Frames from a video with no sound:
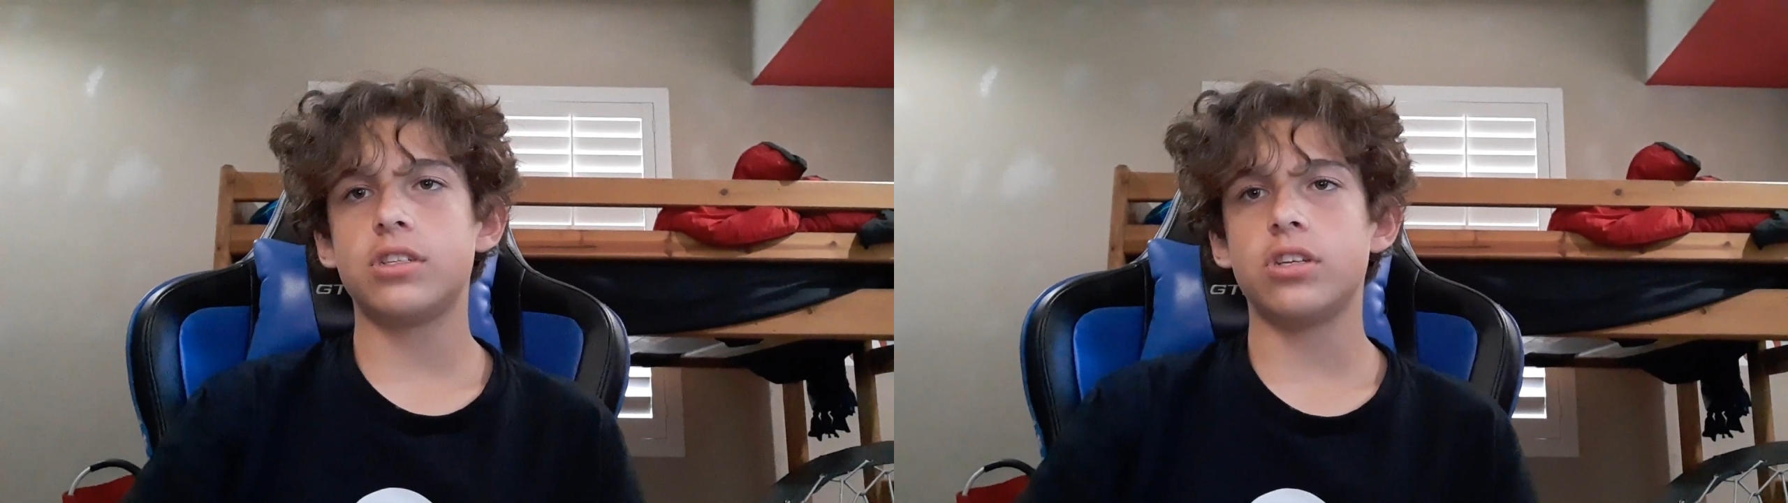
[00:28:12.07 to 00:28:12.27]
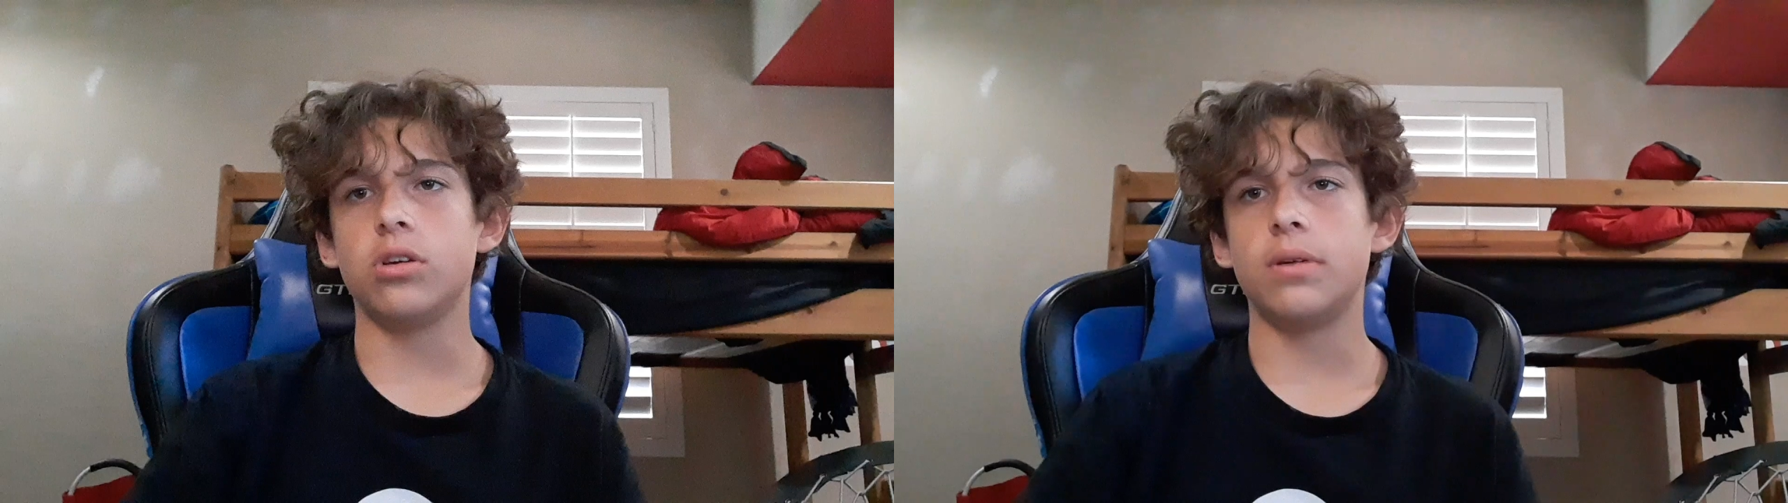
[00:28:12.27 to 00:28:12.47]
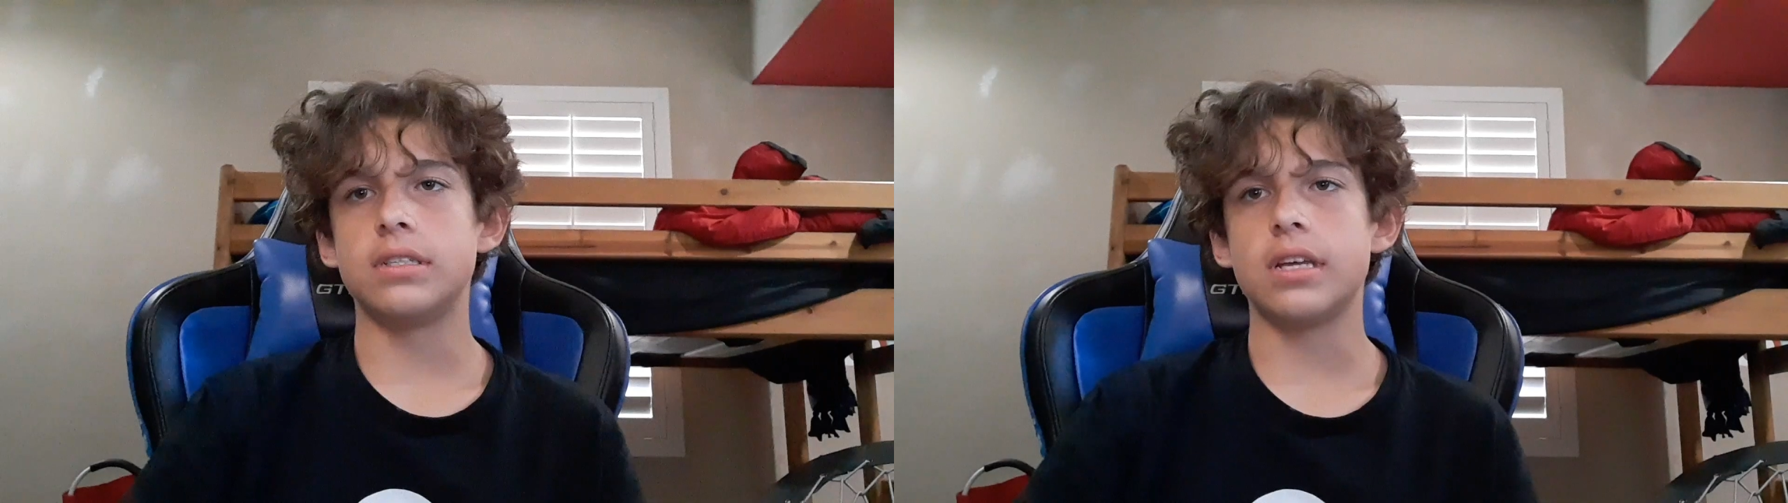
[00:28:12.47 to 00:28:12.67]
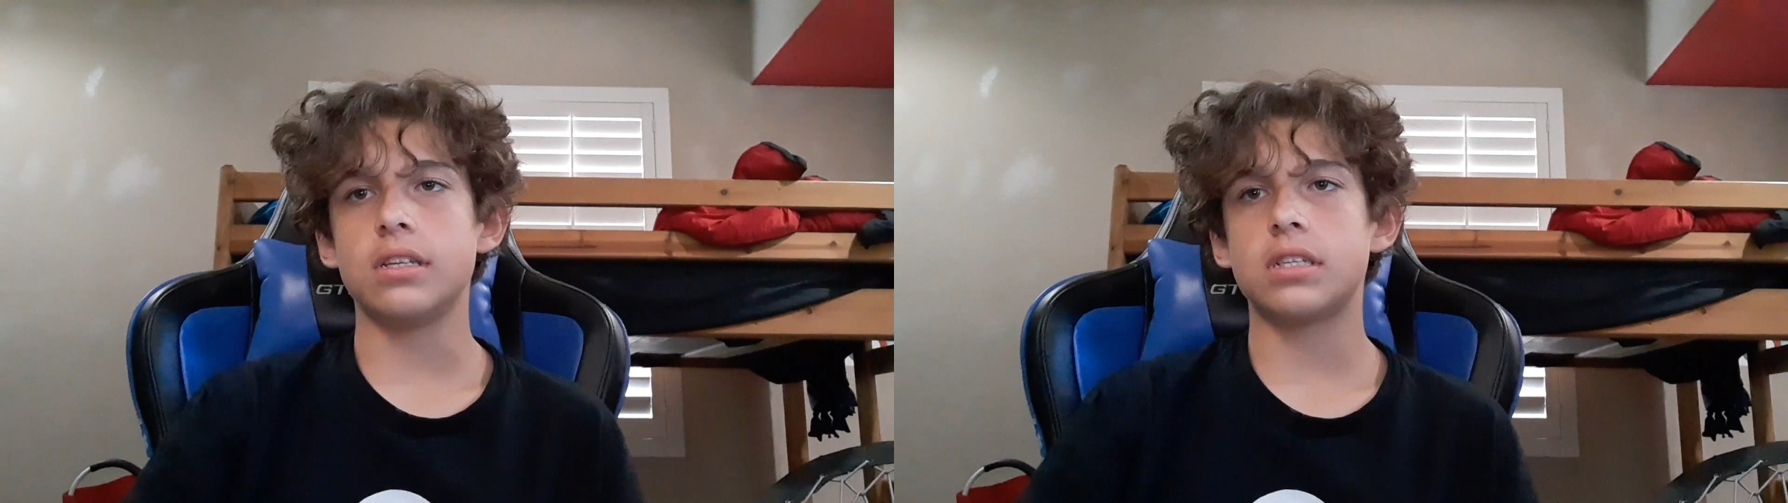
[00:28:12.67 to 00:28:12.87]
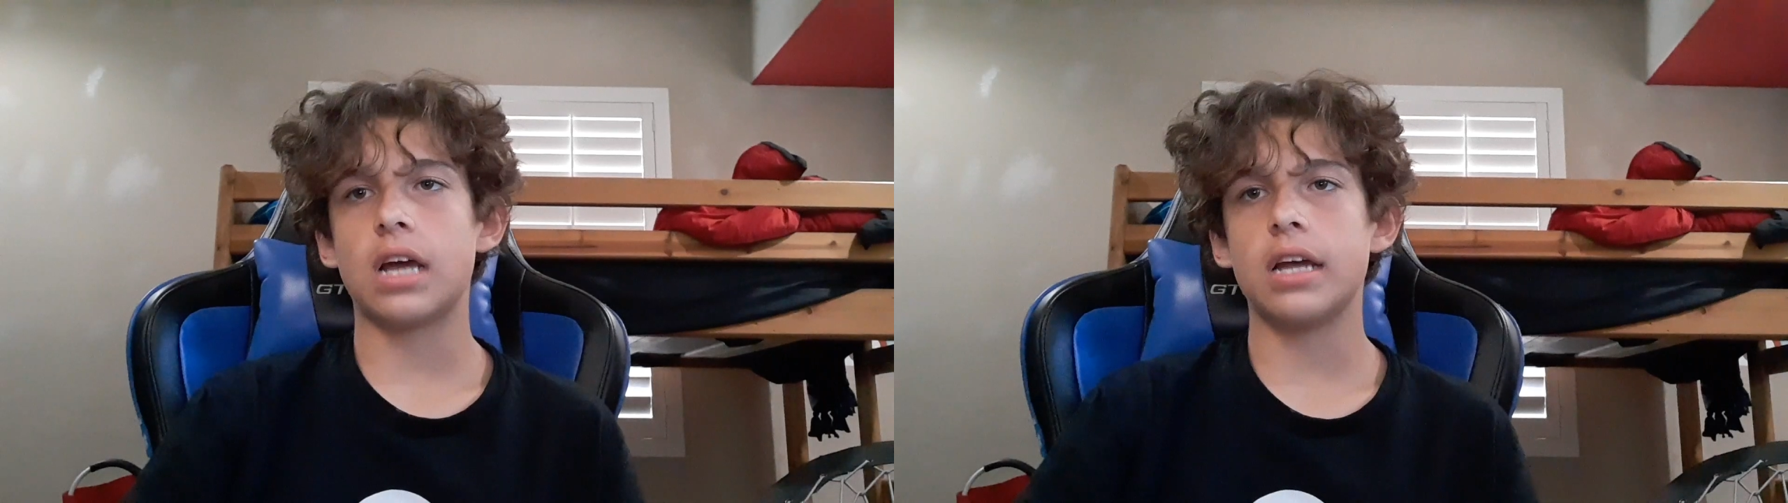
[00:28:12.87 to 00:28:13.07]
2 is a
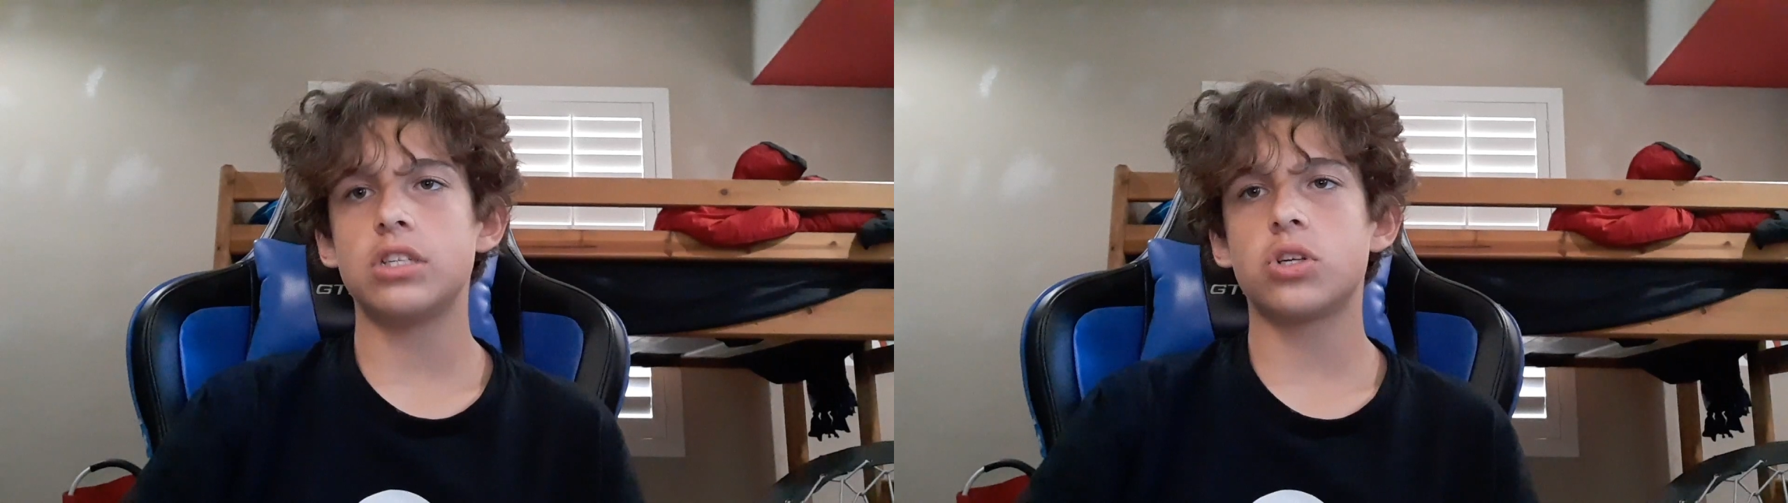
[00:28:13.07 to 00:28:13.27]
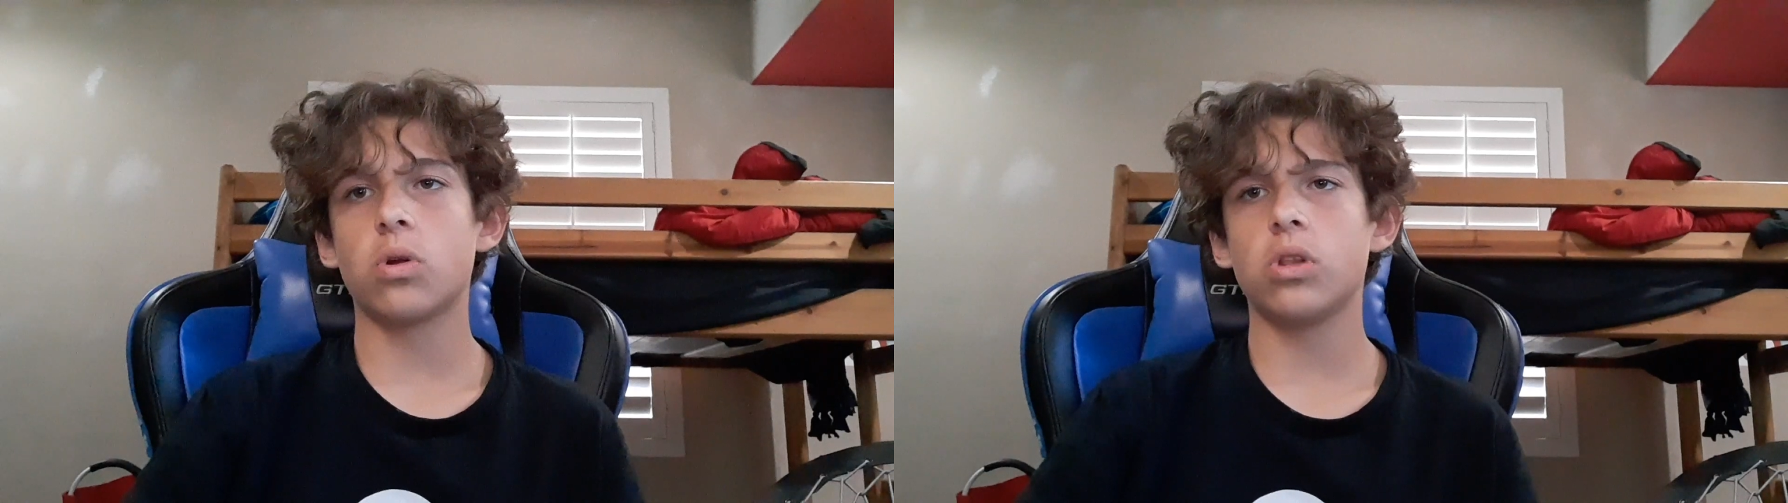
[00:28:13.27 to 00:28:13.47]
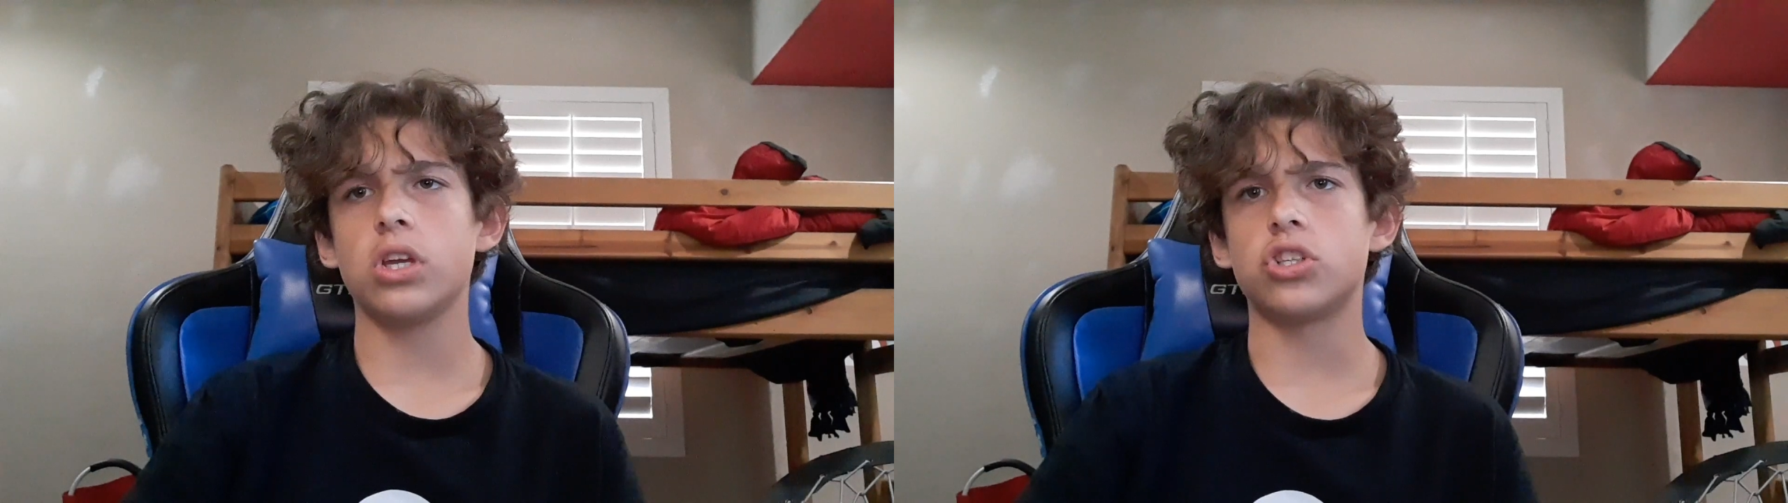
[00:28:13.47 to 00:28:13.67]
side-scrolling